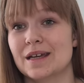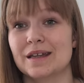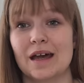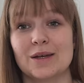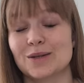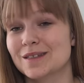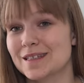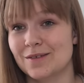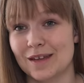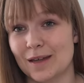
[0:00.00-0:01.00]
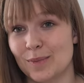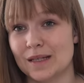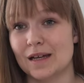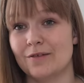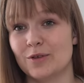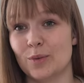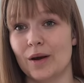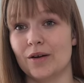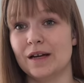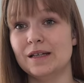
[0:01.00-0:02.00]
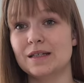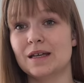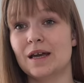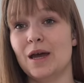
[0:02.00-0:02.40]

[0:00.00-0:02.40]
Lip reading: and I couldn't even get myself to wear it.